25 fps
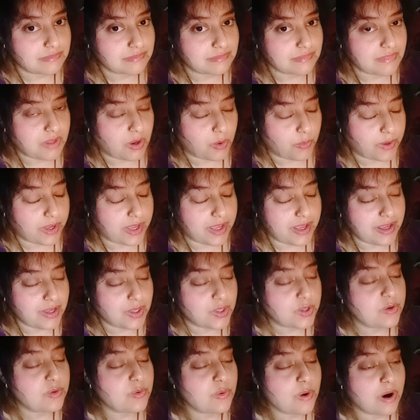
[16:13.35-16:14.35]
Okay?
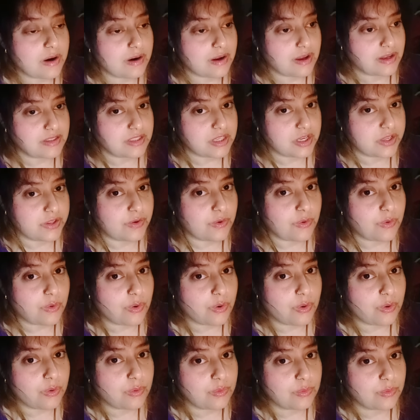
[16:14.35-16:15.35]
You are under
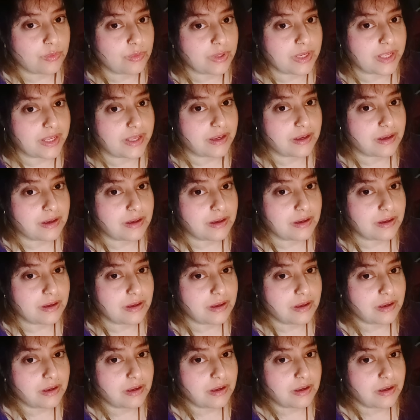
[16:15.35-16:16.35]
your, like,
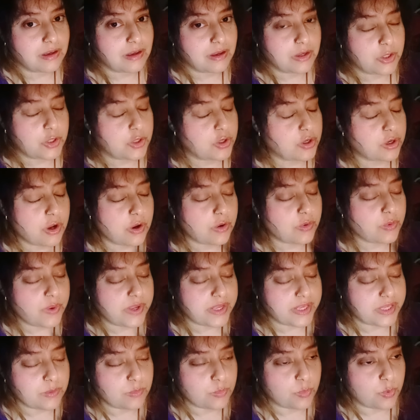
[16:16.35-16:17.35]
you're not
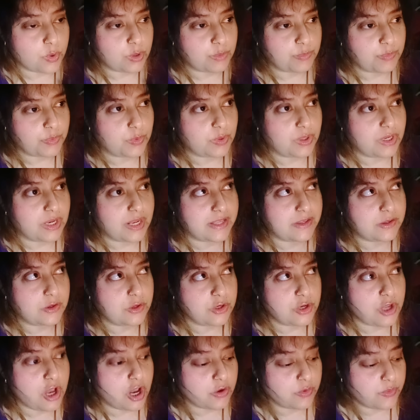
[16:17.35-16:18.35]
going in whirlpool. Like, you're
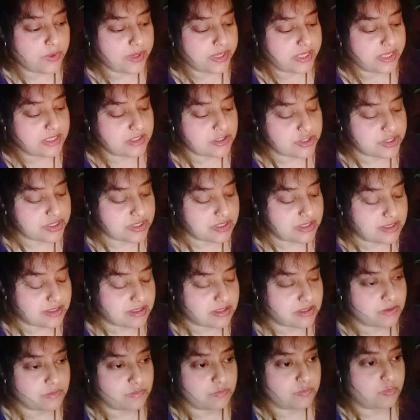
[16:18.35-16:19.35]
not going in just
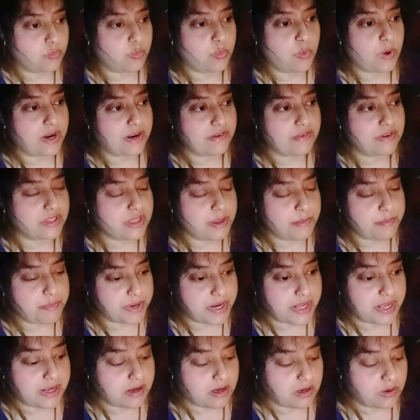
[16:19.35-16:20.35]
this, whatever they
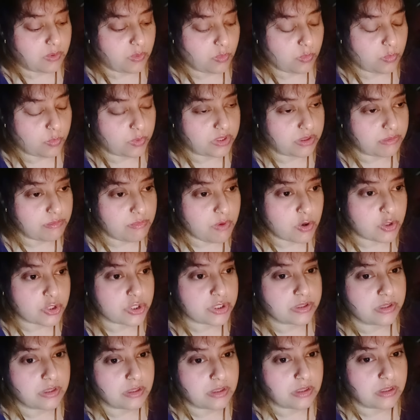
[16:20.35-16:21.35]
bring with
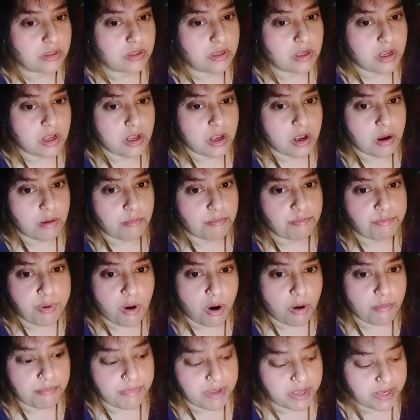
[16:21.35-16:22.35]
emotional
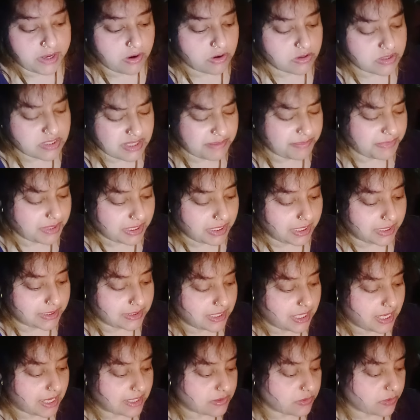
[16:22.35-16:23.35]
bombing or something like
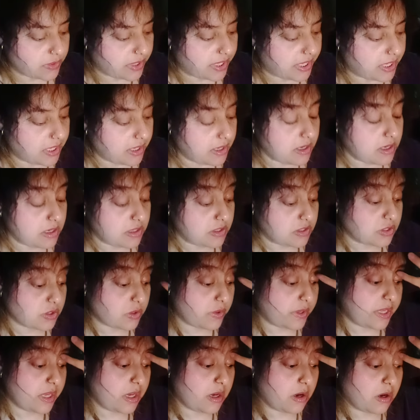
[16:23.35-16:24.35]
that. Okay? So
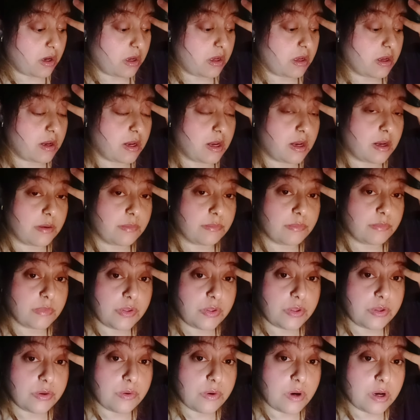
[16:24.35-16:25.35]
here,
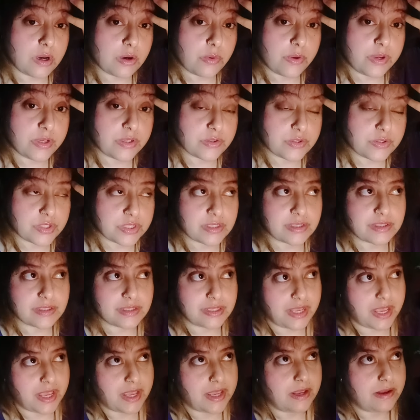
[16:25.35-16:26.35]
you are going to just
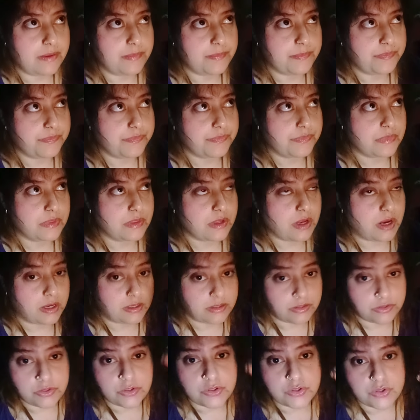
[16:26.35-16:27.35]
stay
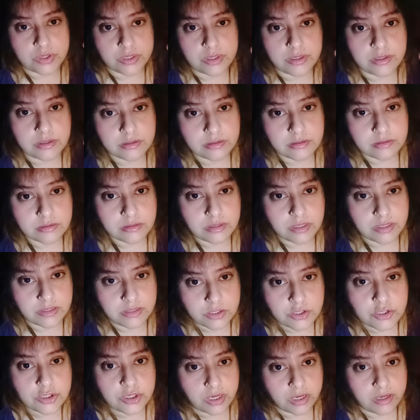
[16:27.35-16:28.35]
under the tree, in the
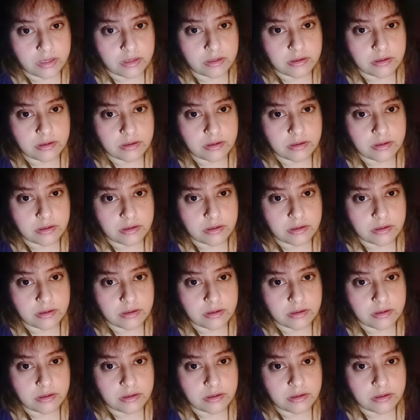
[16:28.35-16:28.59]
shade.